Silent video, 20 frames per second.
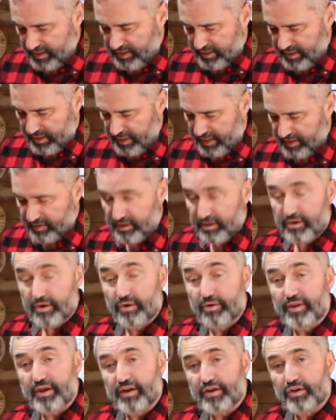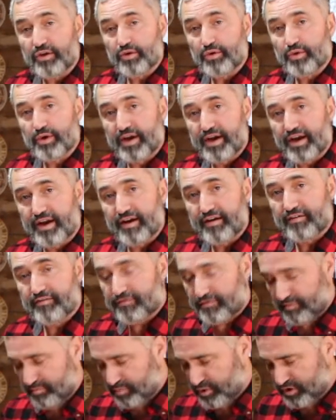you know that you
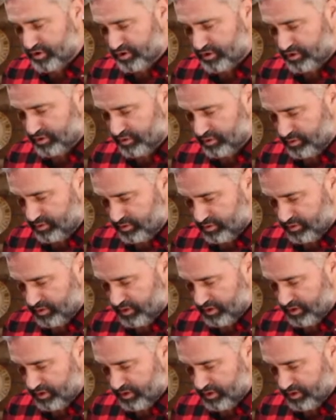have pushed too